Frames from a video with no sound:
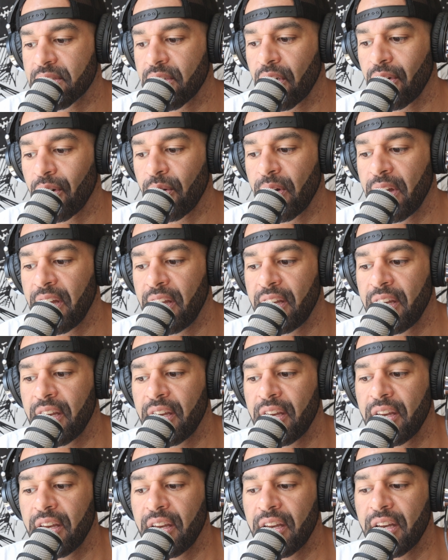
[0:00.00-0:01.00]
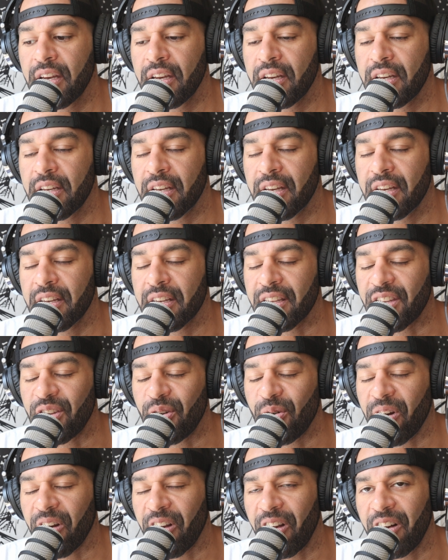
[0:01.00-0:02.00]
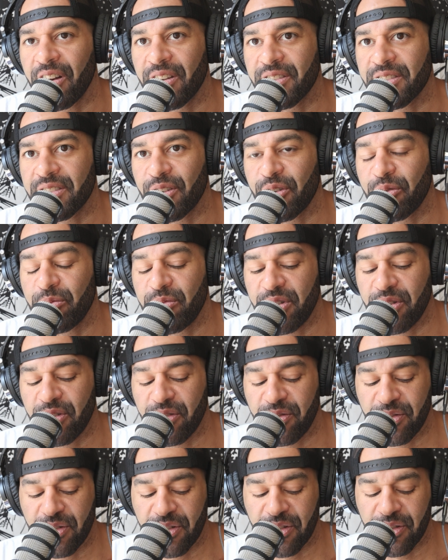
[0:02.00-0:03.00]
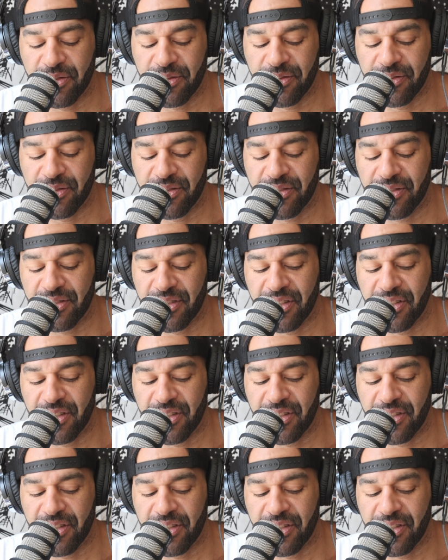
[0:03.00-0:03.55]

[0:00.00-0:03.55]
So you are all so beautiful.